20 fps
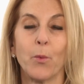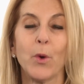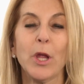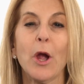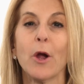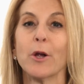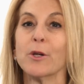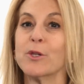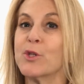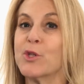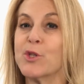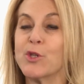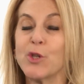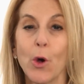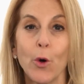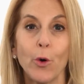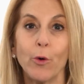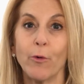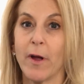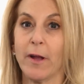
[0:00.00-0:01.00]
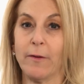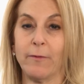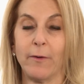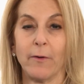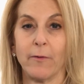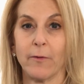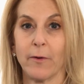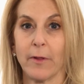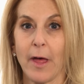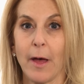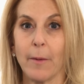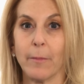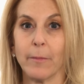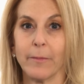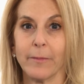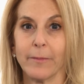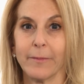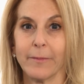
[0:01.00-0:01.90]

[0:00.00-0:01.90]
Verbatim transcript: We are so grateful for them.